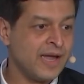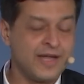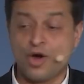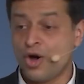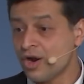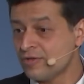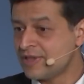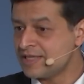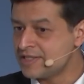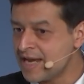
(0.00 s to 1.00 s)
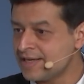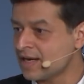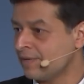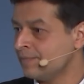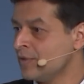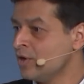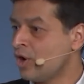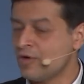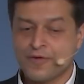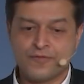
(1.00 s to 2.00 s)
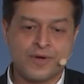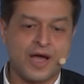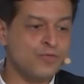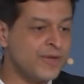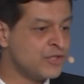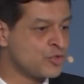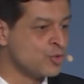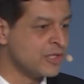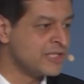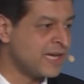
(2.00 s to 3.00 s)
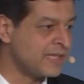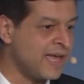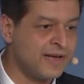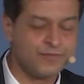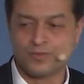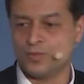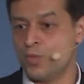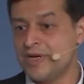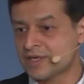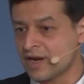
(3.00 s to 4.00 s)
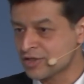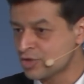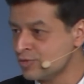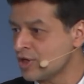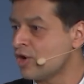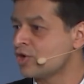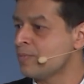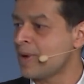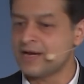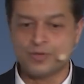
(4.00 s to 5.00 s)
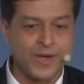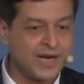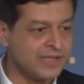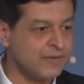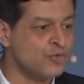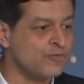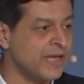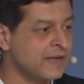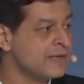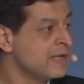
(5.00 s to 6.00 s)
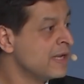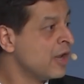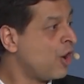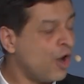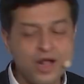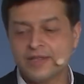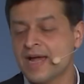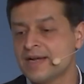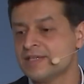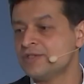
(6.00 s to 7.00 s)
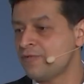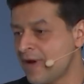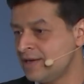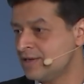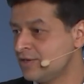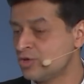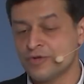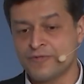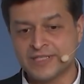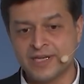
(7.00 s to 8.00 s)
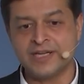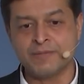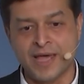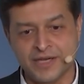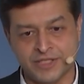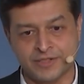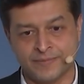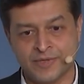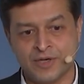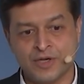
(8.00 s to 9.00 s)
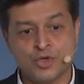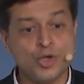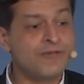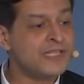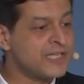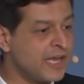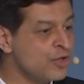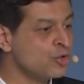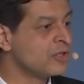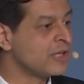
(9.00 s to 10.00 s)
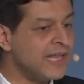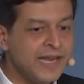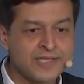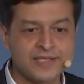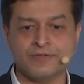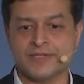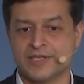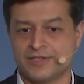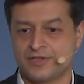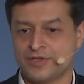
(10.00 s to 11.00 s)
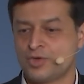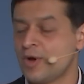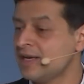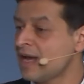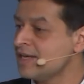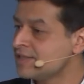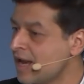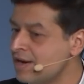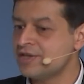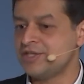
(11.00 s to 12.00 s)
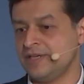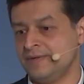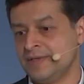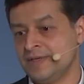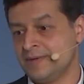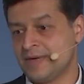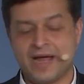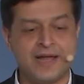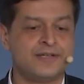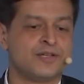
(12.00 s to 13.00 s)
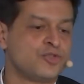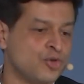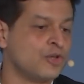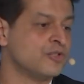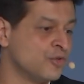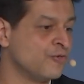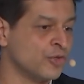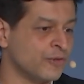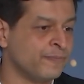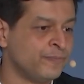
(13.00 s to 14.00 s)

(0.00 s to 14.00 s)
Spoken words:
And all of this data of how many students are there, which classrooms are occupied, where are they moving, all that is fed to the facility manager to even schedule cleaning services, to analyze energy, and so on and so forth.